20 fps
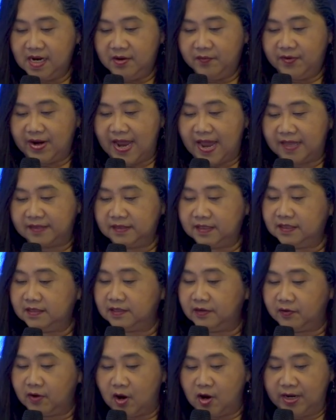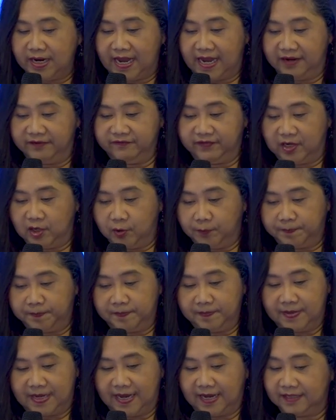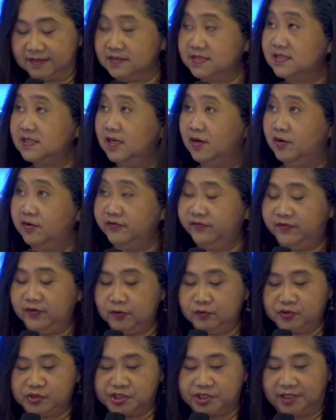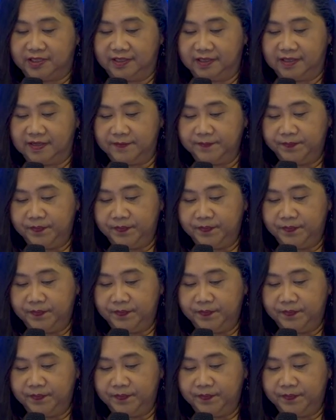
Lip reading: were handed the wrong envelope, hence the confusion.